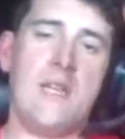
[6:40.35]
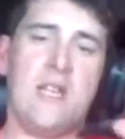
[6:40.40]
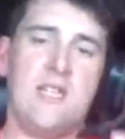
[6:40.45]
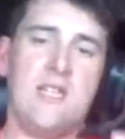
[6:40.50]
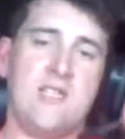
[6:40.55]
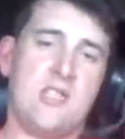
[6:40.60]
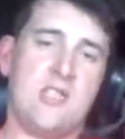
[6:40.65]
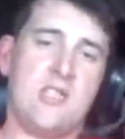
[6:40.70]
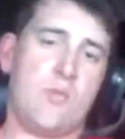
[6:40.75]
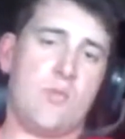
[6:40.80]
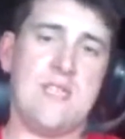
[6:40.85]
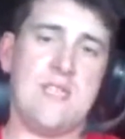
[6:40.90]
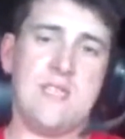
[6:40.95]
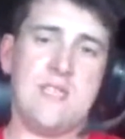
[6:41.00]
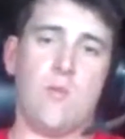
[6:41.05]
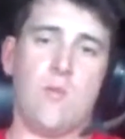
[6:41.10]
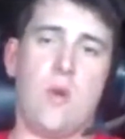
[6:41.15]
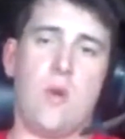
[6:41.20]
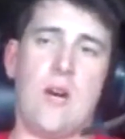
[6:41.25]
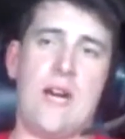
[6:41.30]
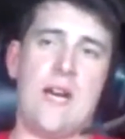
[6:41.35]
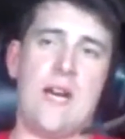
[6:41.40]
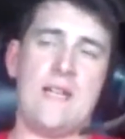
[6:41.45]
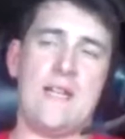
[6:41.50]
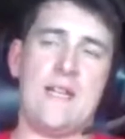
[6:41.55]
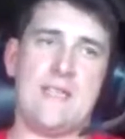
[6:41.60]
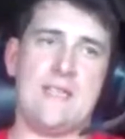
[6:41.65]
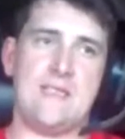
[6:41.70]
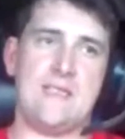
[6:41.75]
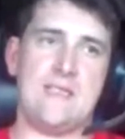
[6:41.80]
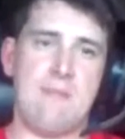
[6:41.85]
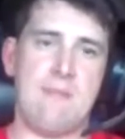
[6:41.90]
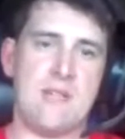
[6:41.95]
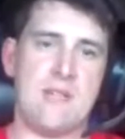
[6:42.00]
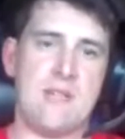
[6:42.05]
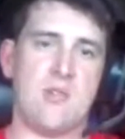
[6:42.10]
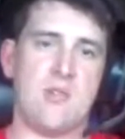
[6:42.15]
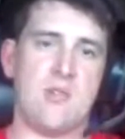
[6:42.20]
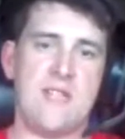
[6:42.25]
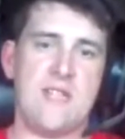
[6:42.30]
Because the reason why,
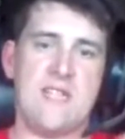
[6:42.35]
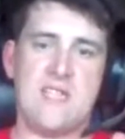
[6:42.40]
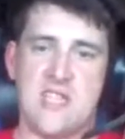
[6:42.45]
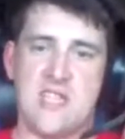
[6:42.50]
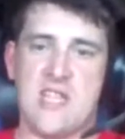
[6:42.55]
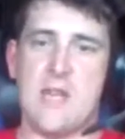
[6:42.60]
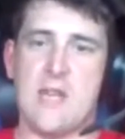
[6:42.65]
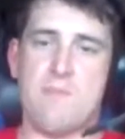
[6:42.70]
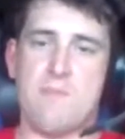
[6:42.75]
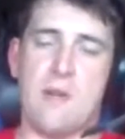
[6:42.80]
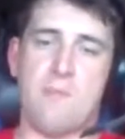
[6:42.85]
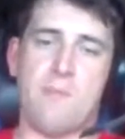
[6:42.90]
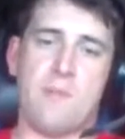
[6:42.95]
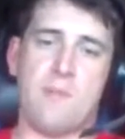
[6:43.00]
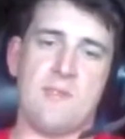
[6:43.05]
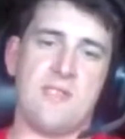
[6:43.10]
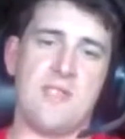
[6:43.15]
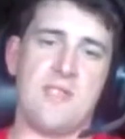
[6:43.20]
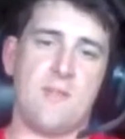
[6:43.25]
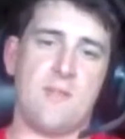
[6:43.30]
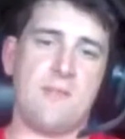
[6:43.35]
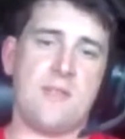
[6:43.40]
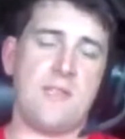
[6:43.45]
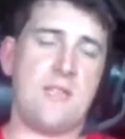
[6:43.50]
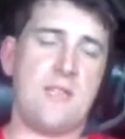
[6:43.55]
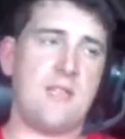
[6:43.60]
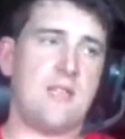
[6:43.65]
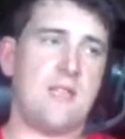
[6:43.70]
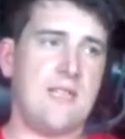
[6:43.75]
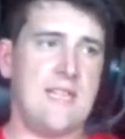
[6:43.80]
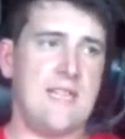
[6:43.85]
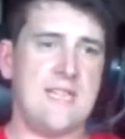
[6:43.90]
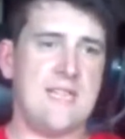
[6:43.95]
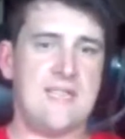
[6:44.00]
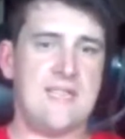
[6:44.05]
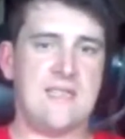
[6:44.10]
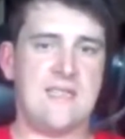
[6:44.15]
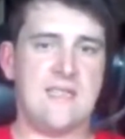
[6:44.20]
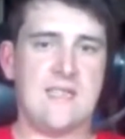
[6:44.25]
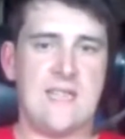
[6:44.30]
because Metro needs to step up on something,
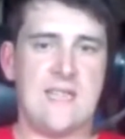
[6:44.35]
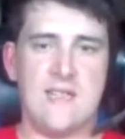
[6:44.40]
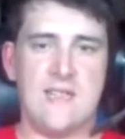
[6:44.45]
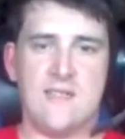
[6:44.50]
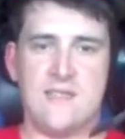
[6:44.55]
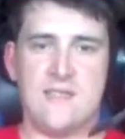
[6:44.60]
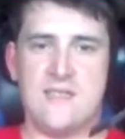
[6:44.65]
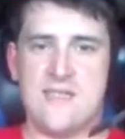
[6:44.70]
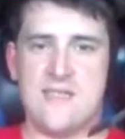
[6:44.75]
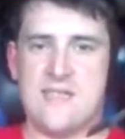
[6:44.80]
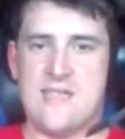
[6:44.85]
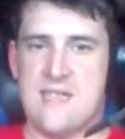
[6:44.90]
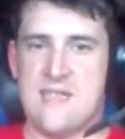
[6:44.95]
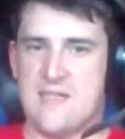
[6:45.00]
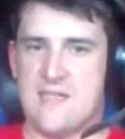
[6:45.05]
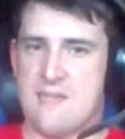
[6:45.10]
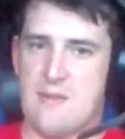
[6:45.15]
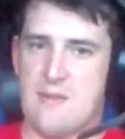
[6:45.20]
is getting cell